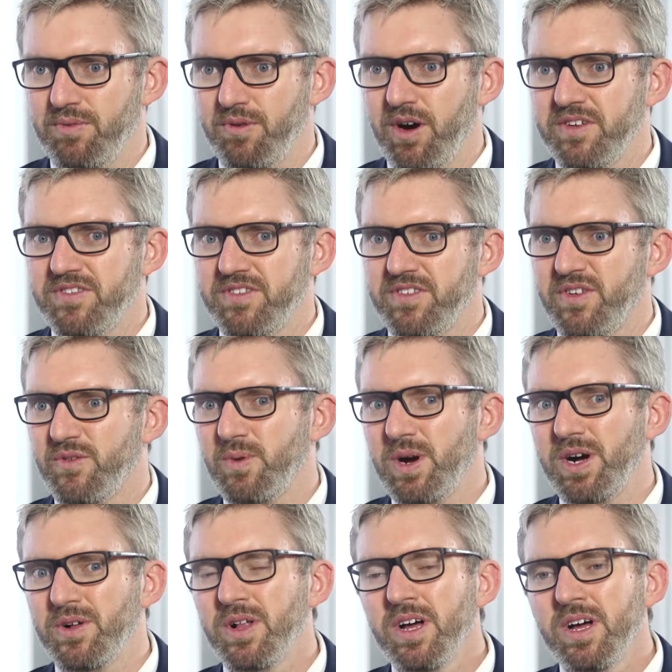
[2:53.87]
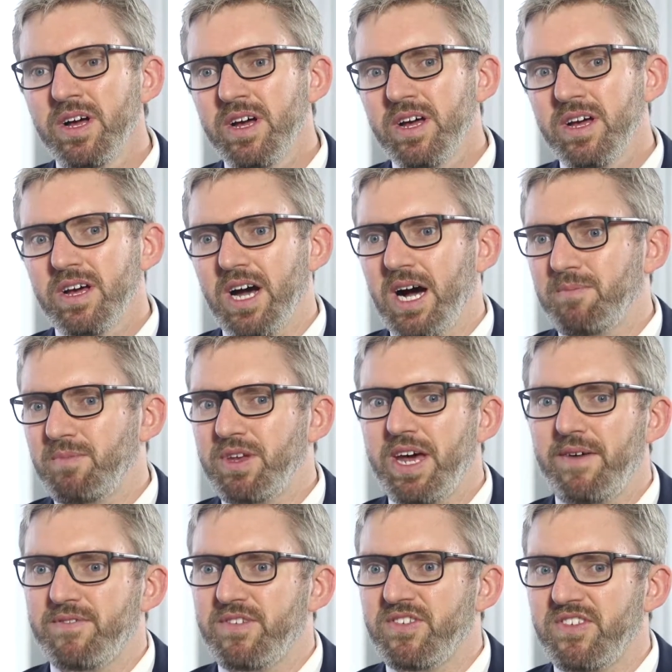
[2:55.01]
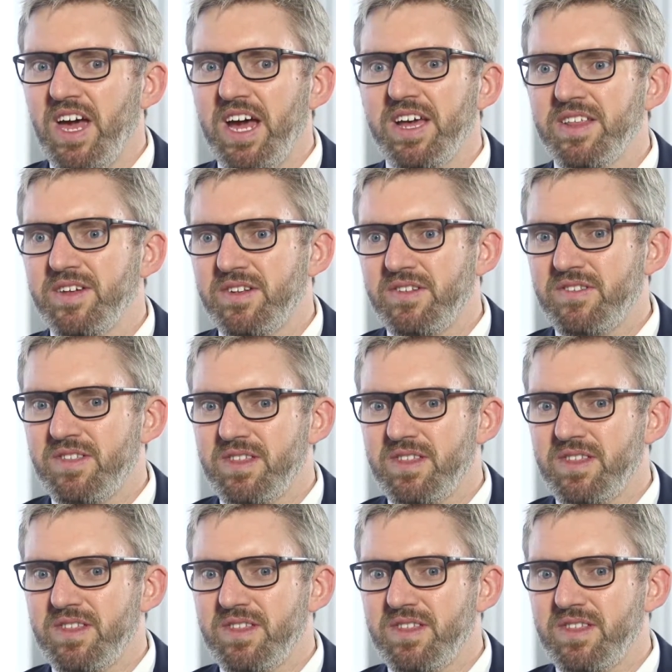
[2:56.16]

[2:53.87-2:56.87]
prices as well. You'd have to say that,